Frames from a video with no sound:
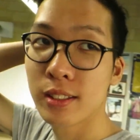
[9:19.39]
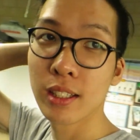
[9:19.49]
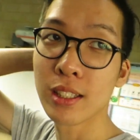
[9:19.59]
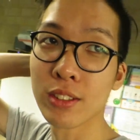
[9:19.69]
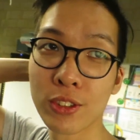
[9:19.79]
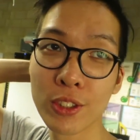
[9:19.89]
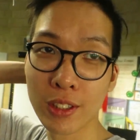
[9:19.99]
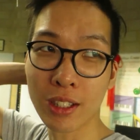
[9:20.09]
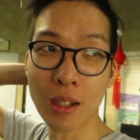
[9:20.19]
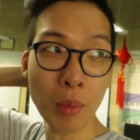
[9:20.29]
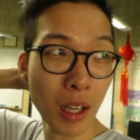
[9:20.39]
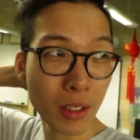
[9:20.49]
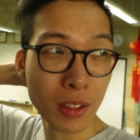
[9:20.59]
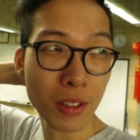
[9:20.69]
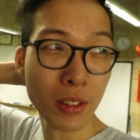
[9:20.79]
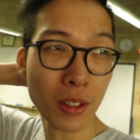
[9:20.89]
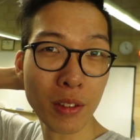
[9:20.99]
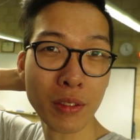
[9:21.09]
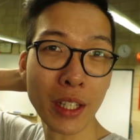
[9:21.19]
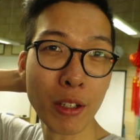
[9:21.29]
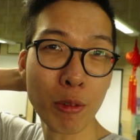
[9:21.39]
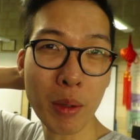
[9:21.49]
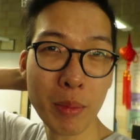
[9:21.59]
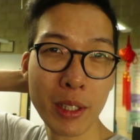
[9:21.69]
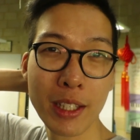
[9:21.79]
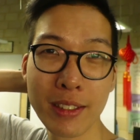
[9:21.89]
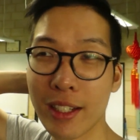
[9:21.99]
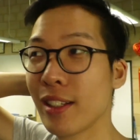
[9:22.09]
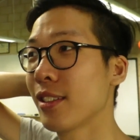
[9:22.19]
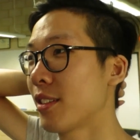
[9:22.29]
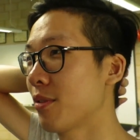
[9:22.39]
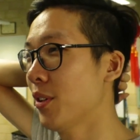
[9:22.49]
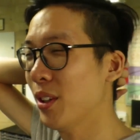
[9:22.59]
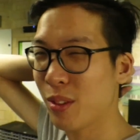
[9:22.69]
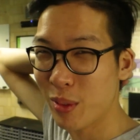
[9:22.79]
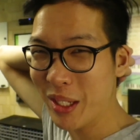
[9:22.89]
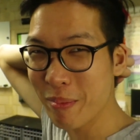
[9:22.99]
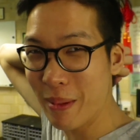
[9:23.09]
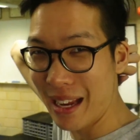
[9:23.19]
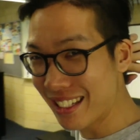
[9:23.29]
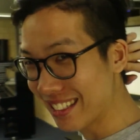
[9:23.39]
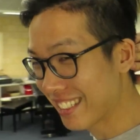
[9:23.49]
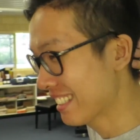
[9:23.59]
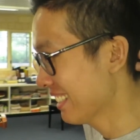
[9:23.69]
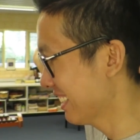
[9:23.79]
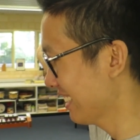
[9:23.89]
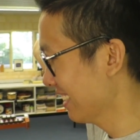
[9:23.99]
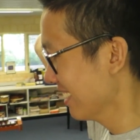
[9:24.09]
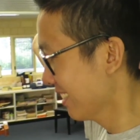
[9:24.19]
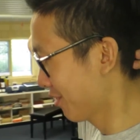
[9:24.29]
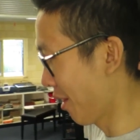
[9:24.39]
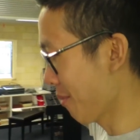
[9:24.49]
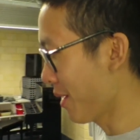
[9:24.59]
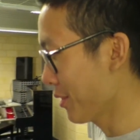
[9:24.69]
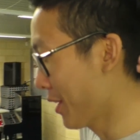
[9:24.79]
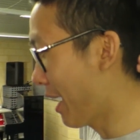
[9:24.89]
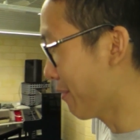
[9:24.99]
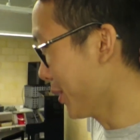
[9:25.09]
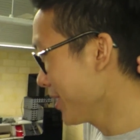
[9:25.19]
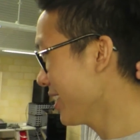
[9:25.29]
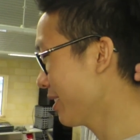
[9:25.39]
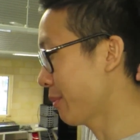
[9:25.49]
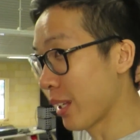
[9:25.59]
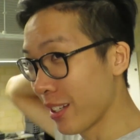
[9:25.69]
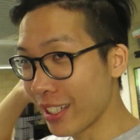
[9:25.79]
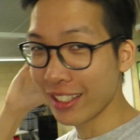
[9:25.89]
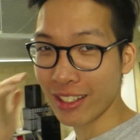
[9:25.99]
second student to come, but I don't know if they remember that today is the first week back. So I might not have one, but I